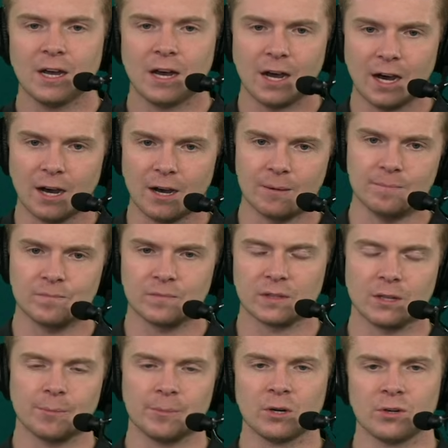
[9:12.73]
Let
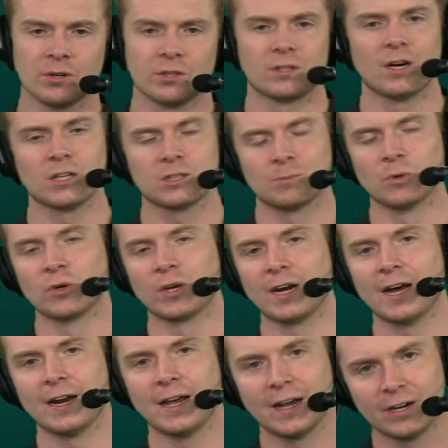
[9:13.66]
me know your thoughts. But we'll get
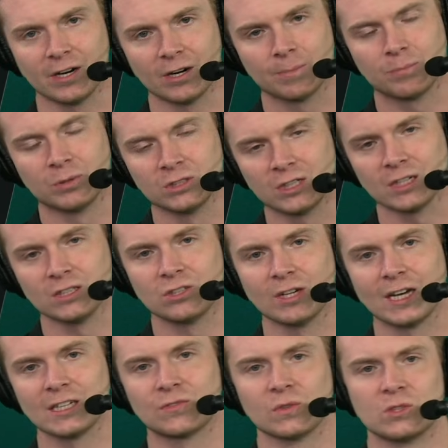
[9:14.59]
on out of here. Appreciate you
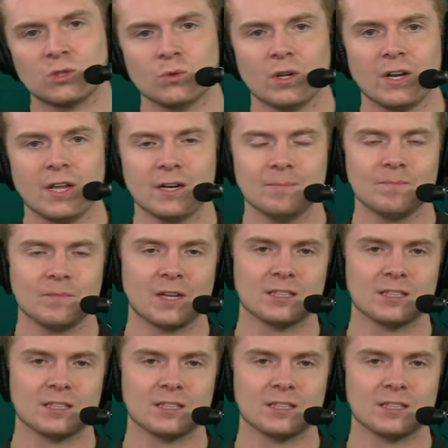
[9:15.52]
guys for tuning in.